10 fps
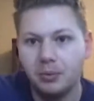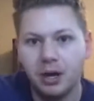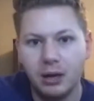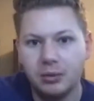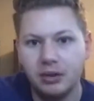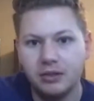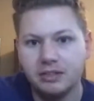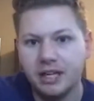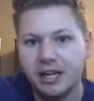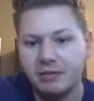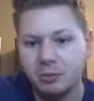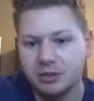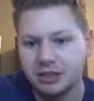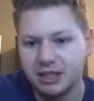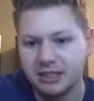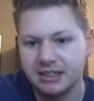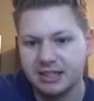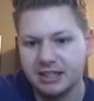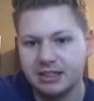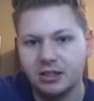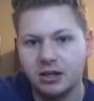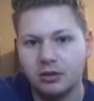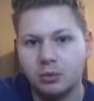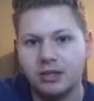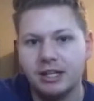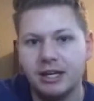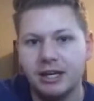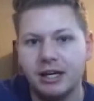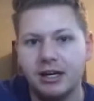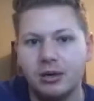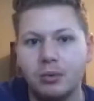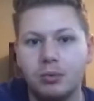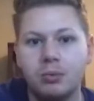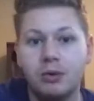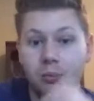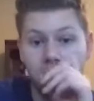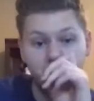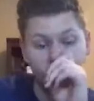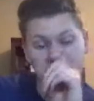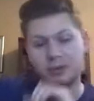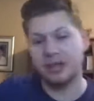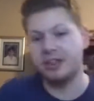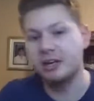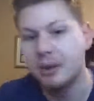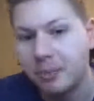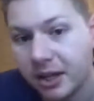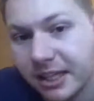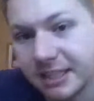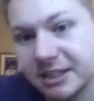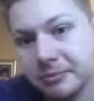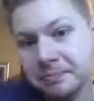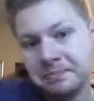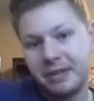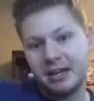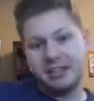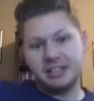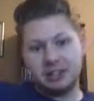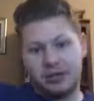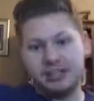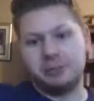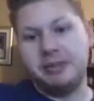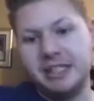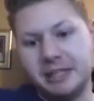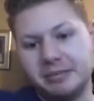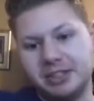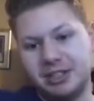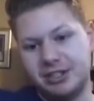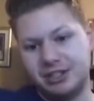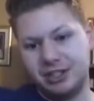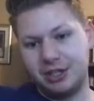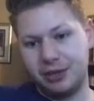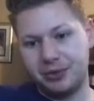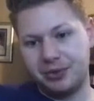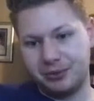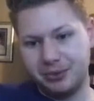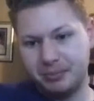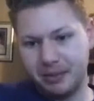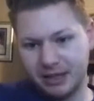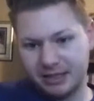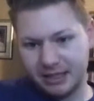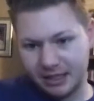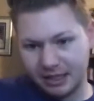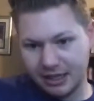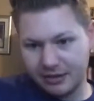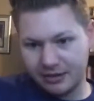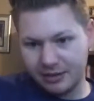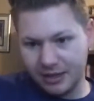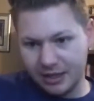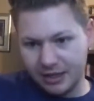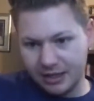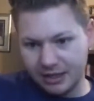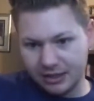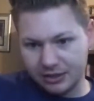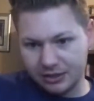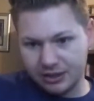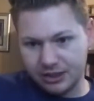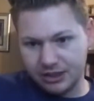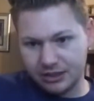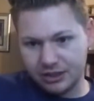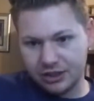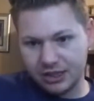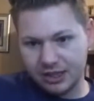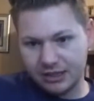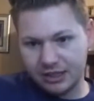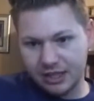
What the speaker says: I would love to get everyone's insights on what they think about podcasts. I think it's a great new medium to go through, but let's see it in the chat.